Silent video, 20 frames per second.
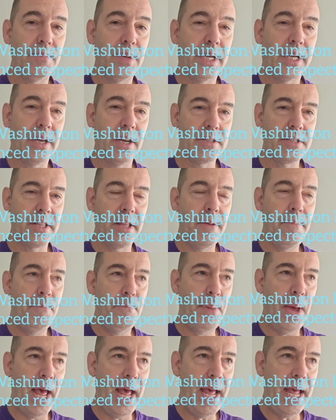because they
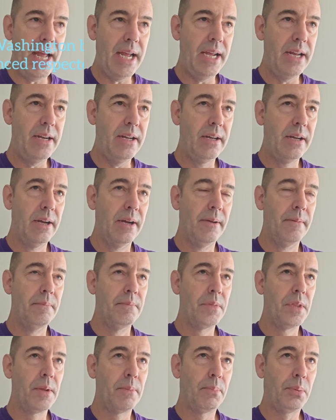paid
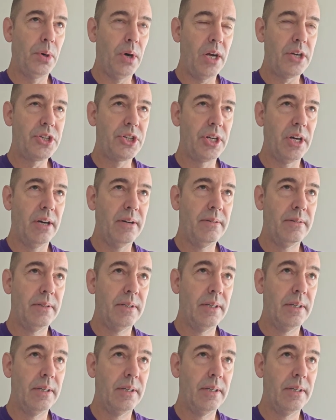Prussia